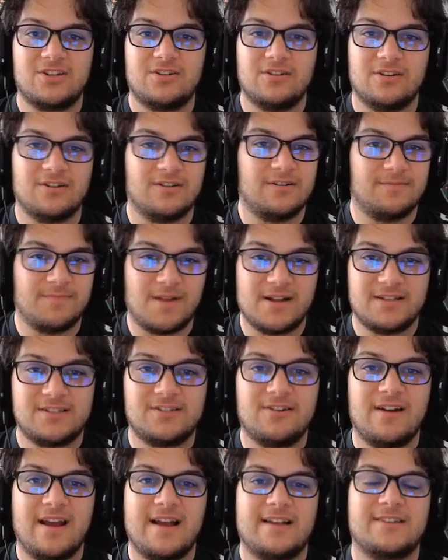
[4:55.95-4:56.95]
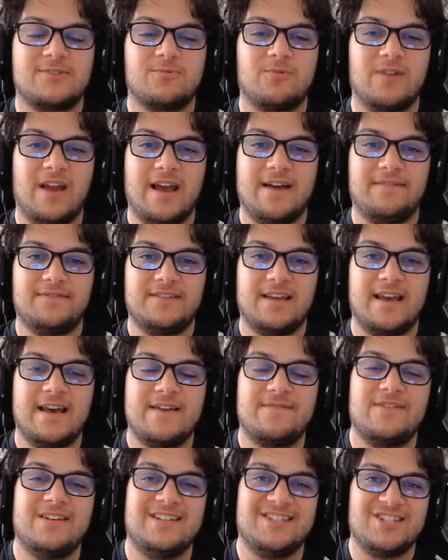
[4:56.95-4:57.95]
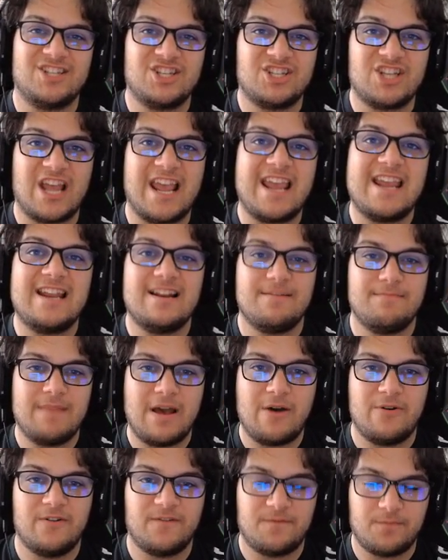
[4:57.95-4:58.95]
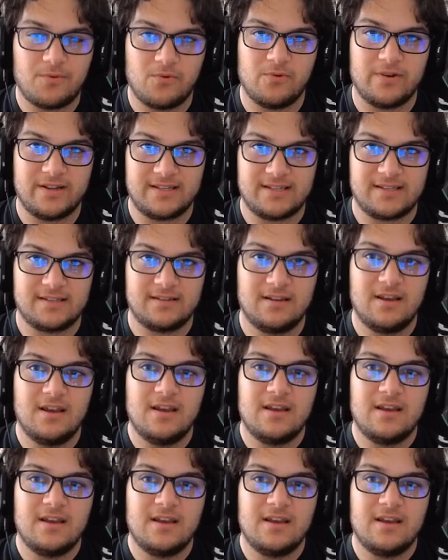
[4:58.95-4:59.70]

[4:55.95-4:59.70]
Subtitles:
Monster X would have to have an insane amount of points